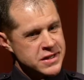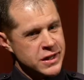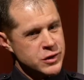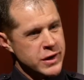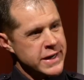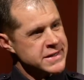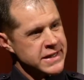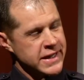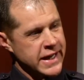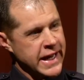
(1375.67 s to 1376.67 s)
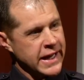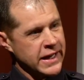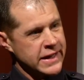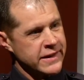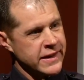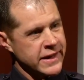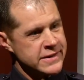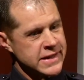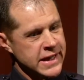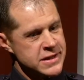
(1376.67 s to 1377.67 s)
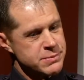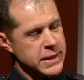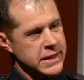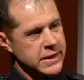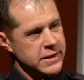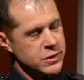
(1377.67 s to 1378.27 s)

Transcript: addressing and handling things and speaking